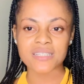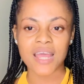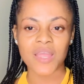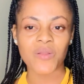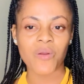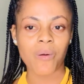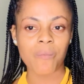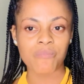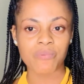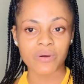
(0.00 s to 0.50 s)

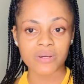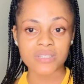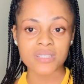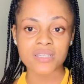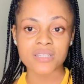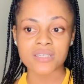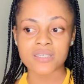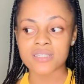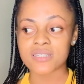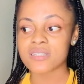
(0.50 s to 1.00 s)
that your
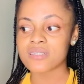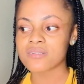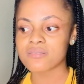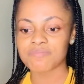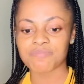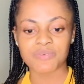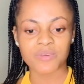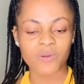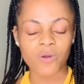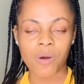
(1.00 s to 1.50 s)
body is
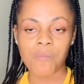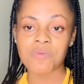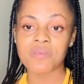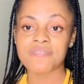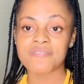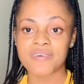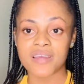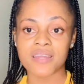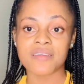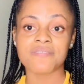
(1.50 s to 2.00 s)

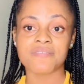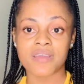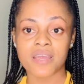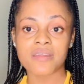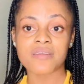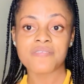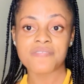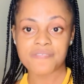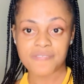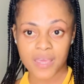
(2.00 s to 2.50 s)
becoming very,
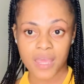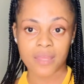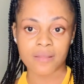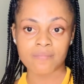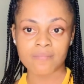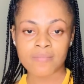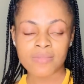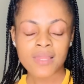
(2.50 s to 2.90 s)
very fair.